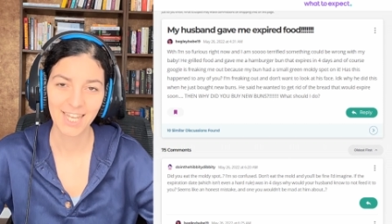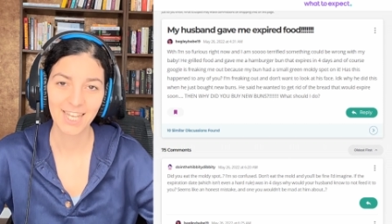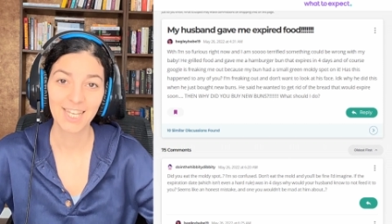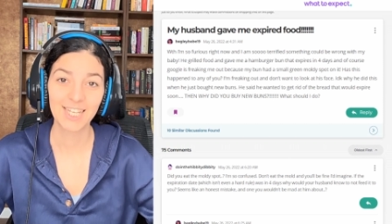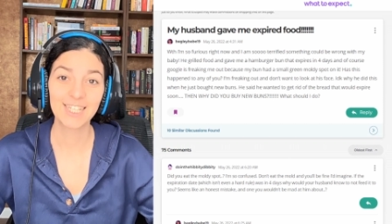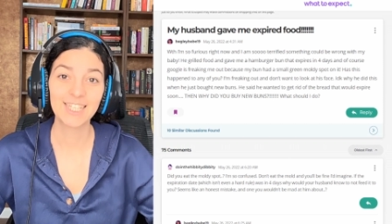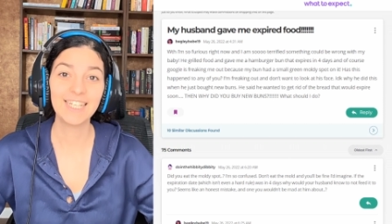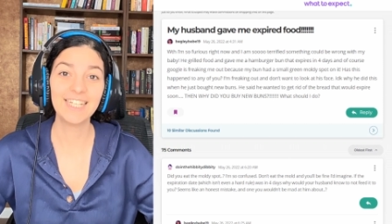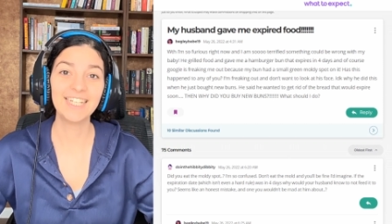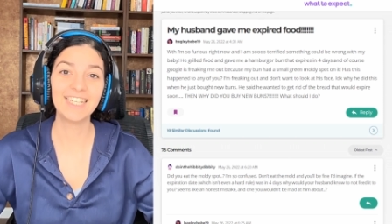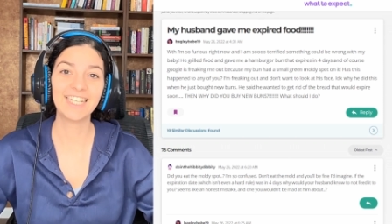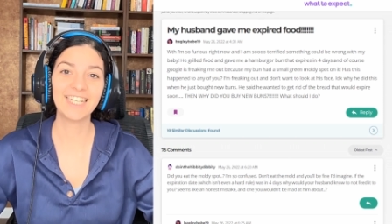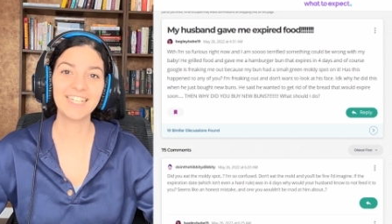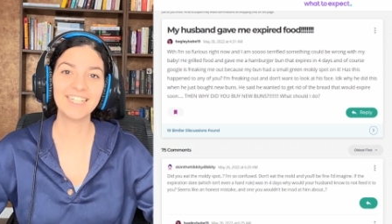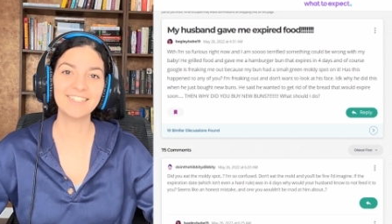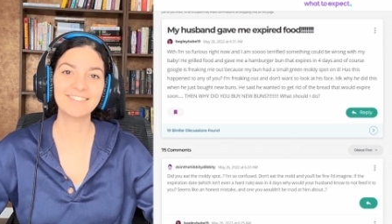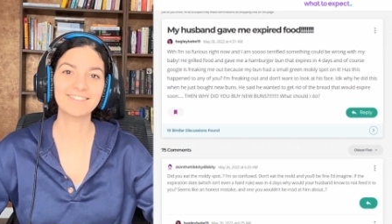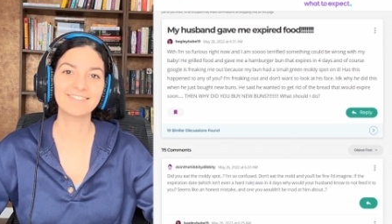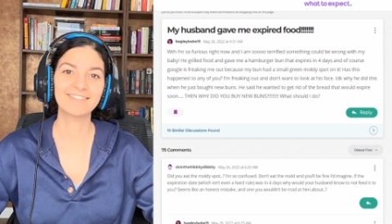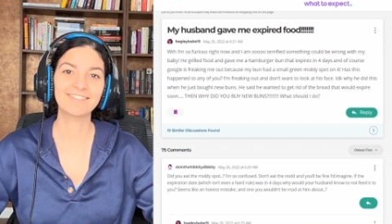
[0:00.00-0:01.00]

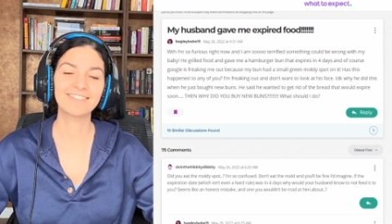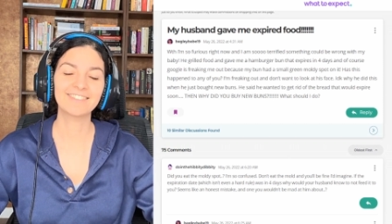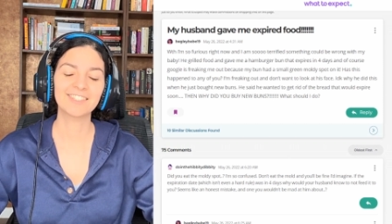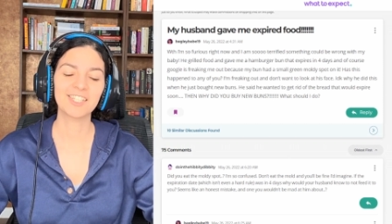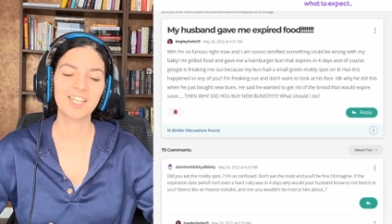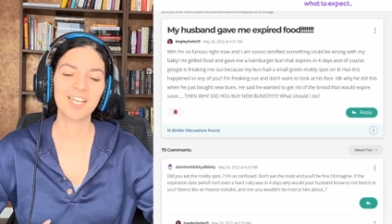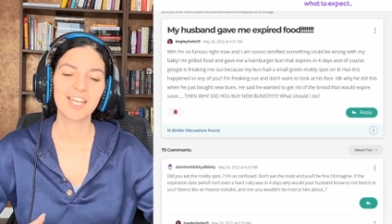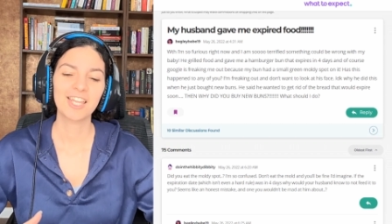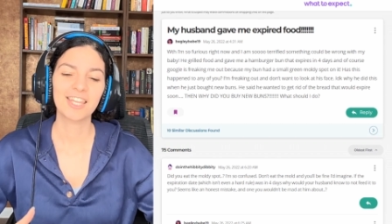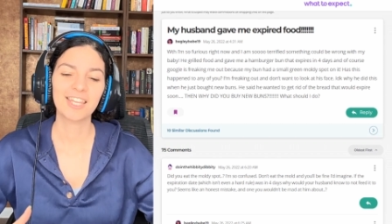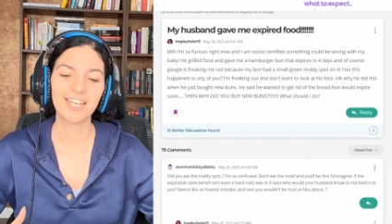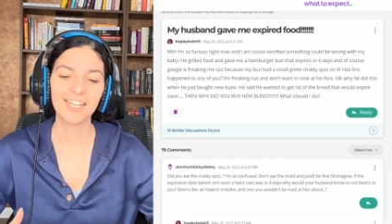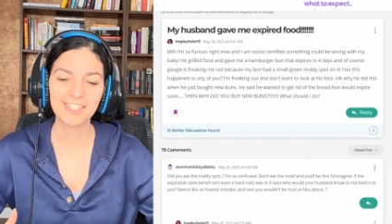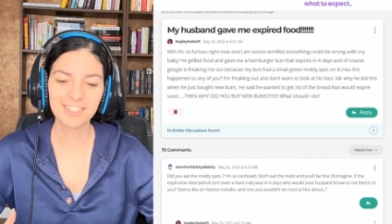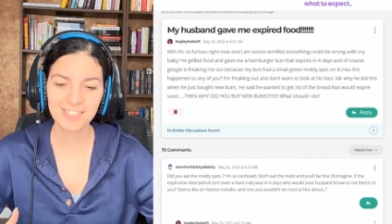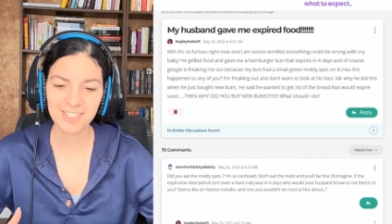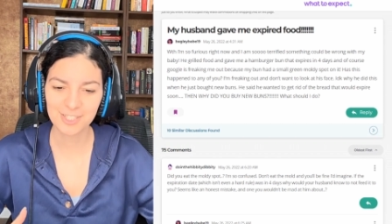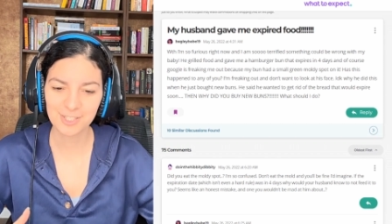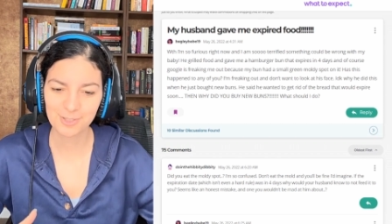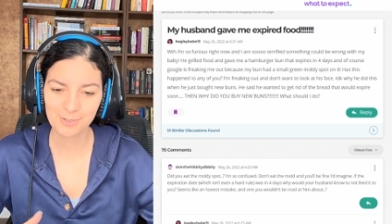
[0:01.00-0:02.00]
Clearly, the
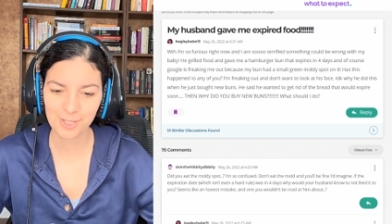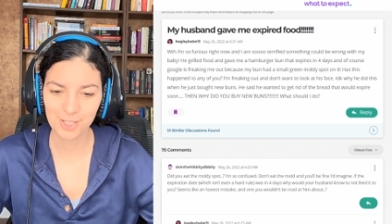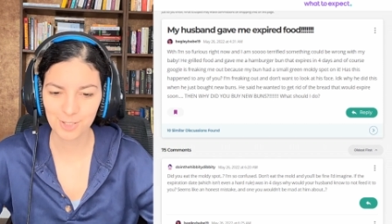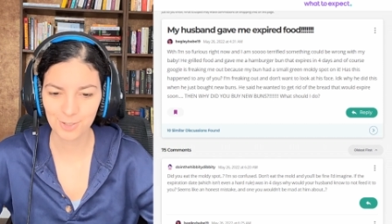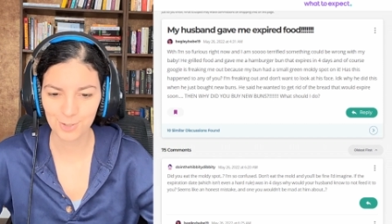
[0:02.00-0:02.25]
answer to what you